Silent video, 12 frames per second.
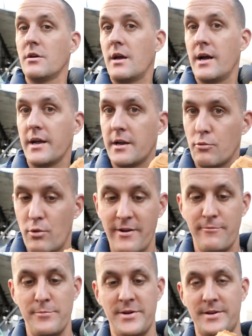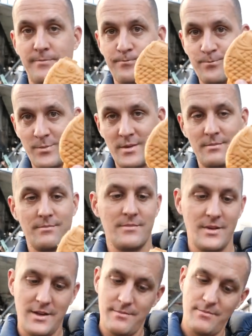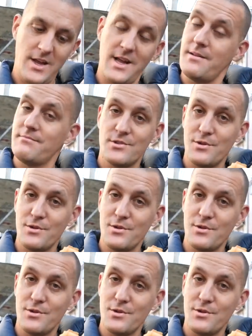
You can't get away from it and